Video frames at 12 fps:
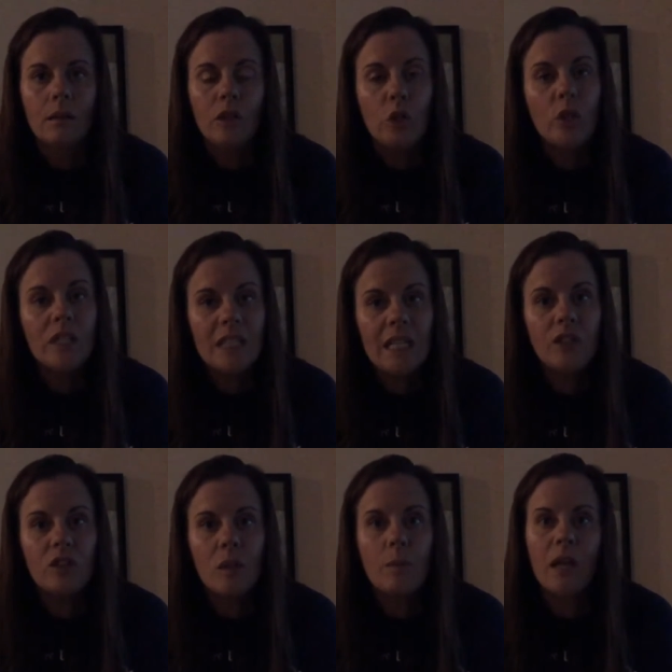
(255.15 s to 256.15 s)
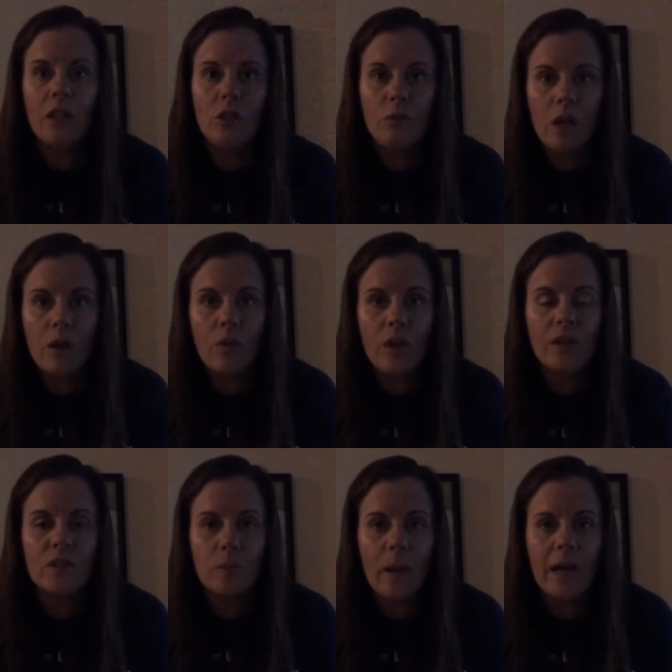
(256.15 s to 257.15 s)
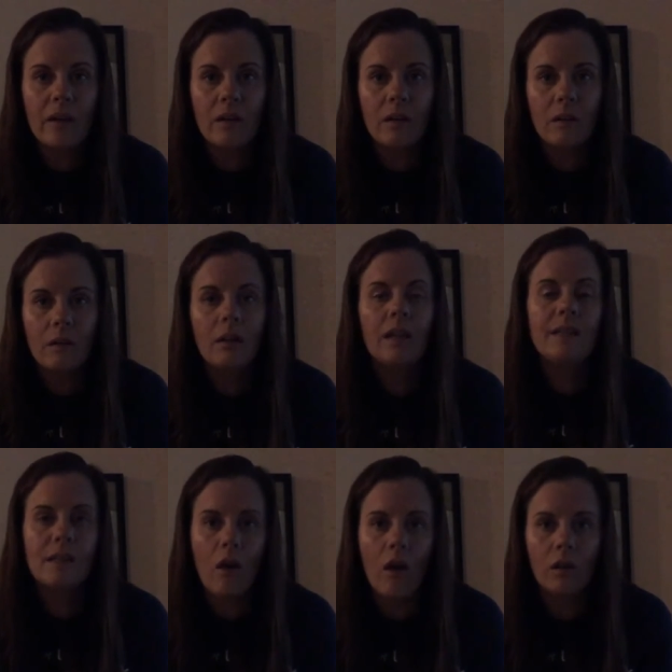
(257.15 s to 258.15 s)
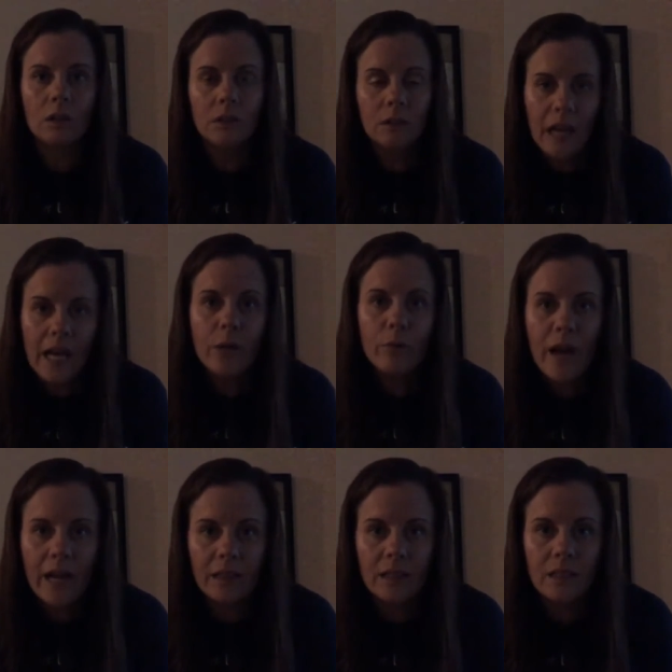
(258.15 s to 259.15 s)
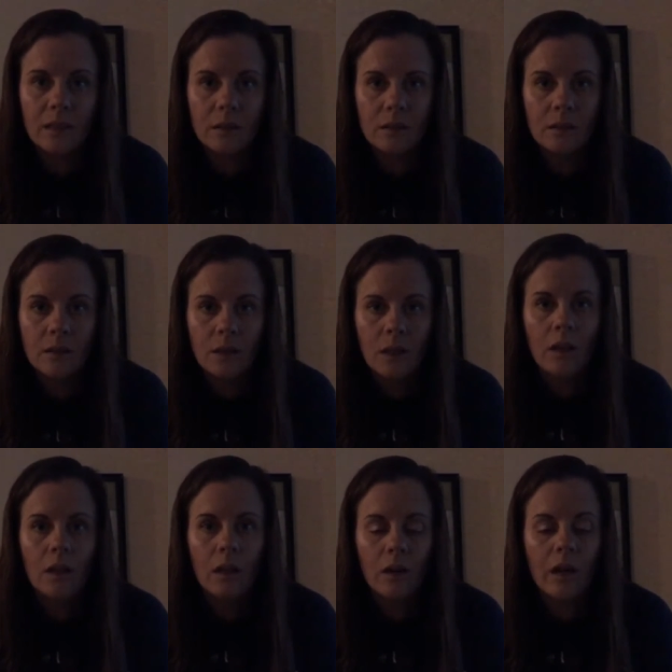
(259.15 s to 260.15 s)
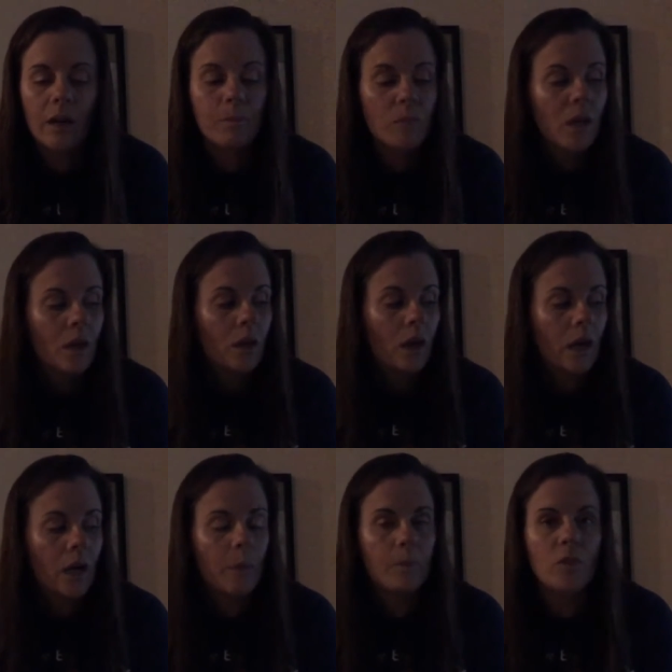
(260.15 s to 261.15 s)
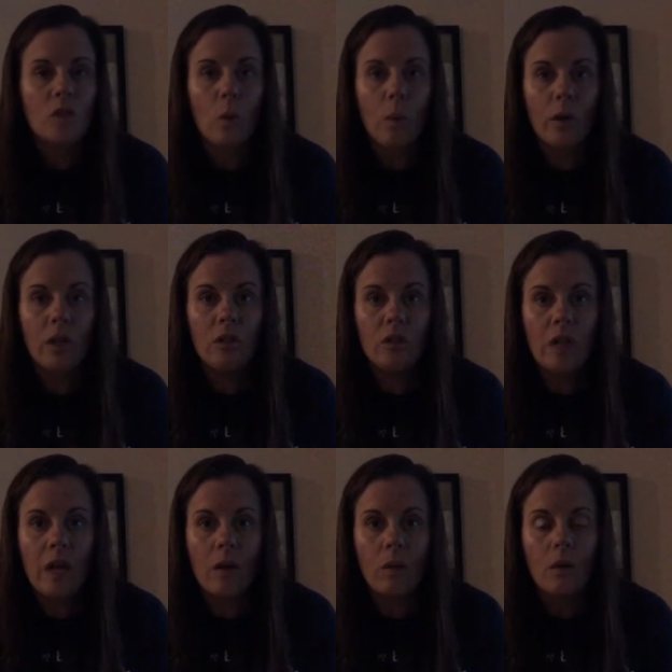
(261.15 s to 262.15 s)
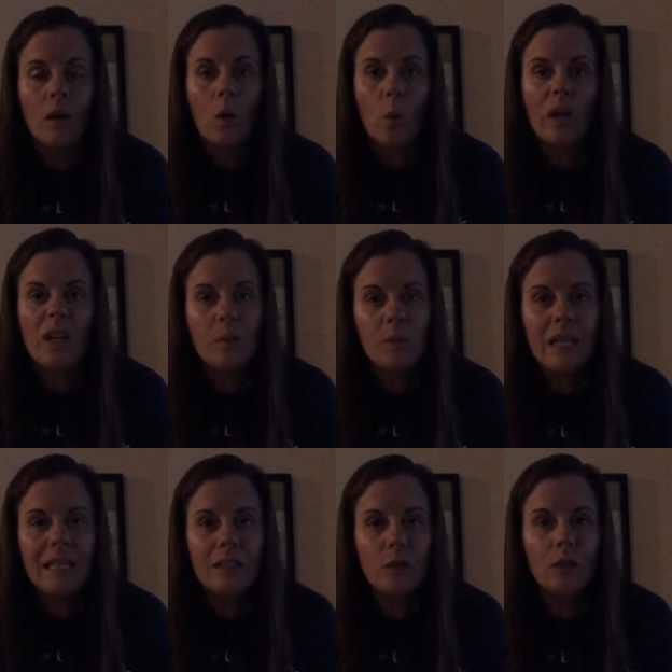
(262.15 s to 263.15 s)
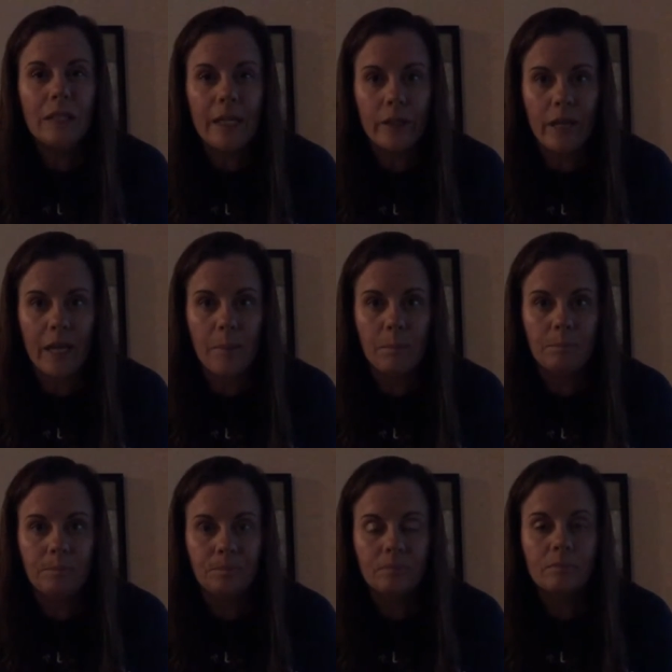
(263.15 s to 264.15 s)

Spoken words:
You could teach them that you know that a spider is called an arachnid. Okay, so what we're going to do now, we're going to play a little letter game.